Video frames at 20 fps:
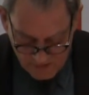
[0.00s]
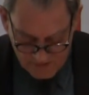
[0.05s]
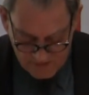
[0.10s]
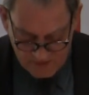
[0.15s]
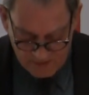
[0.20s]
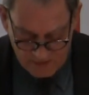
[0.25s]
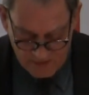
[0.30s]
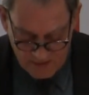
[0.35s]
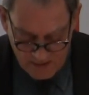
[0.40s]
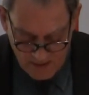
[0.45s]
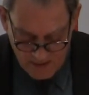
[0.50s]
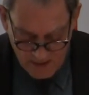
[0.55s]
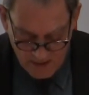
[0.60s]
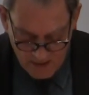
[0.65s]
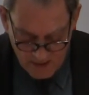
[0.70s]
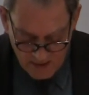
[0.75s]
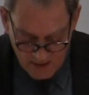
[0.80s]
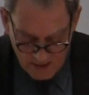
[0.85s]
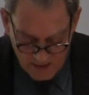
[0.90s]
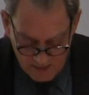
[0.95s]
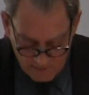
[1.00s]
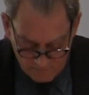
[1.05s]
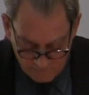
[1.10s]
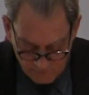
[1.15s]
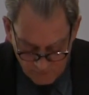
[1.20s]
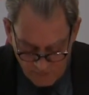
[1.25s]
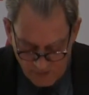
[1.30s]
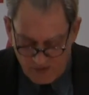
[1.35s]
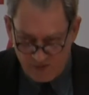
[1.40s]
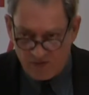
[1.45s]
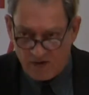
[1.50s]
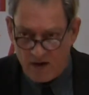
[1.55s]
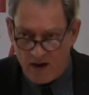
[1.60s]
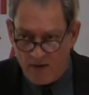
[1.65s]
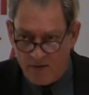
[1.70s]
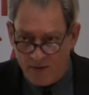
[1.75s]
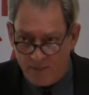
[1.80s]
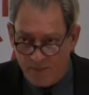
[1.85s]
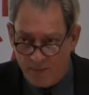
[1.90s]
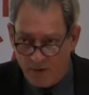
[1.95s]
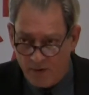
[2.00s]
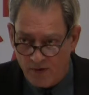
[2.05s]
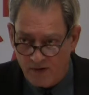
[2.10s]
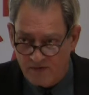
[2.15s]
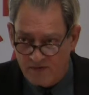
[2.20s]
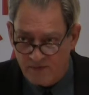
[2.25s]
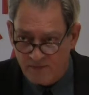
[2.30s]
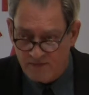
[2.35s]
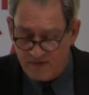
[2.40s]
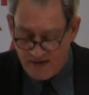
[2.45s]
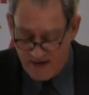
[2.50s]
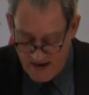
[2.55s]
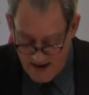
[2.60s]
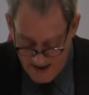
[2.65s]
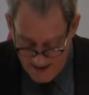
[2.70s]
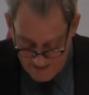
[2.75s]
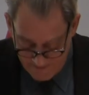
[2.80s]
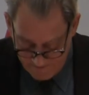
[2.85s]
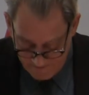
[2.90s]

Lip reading: exert an influence on the poets of today.